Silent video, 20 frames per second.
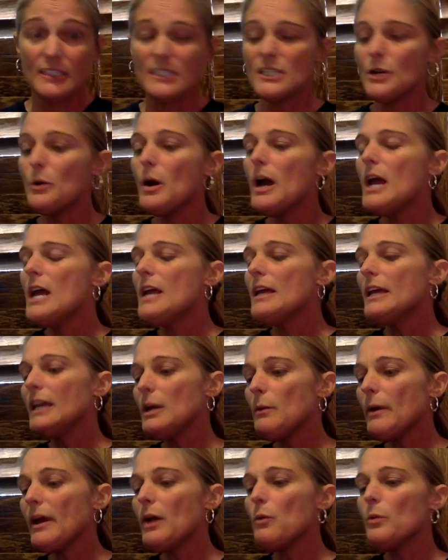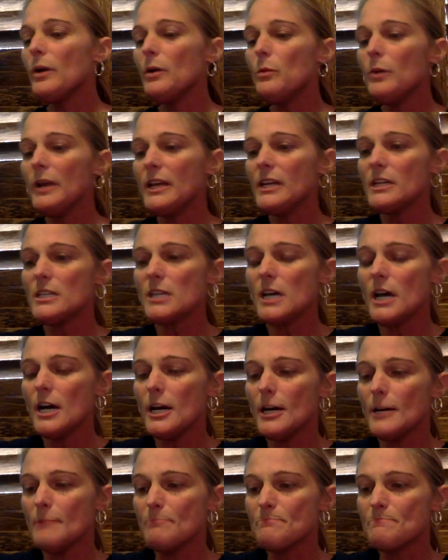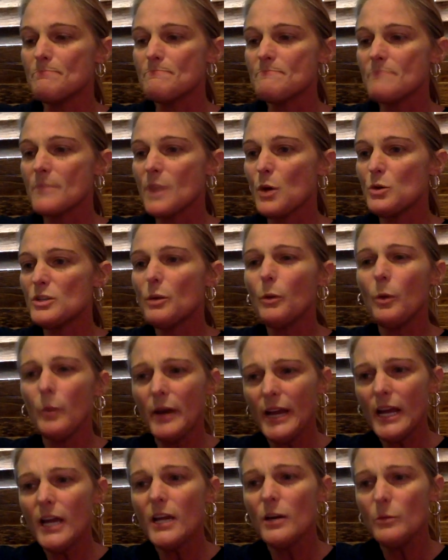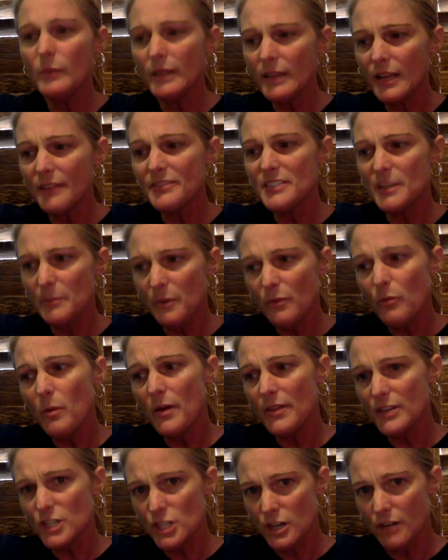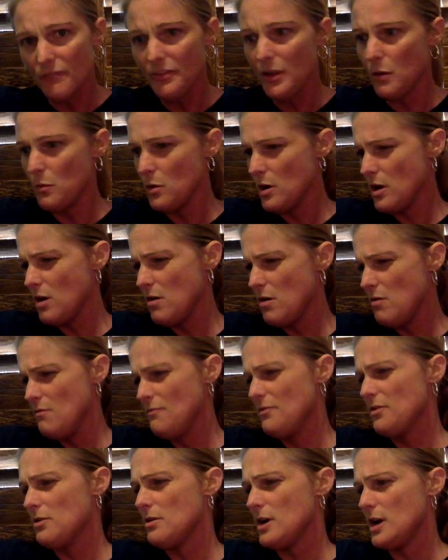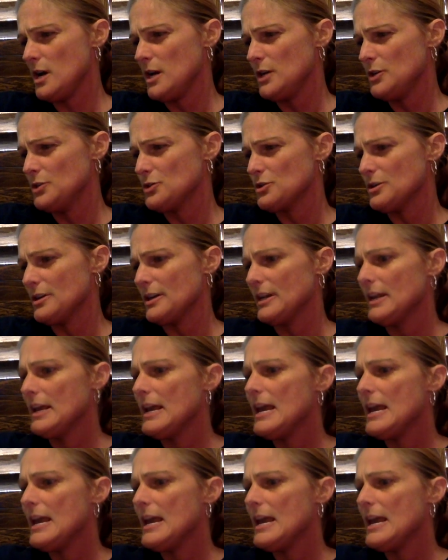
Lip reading: So anyway, we went ahead and we left some of them on the shelf that were over 100.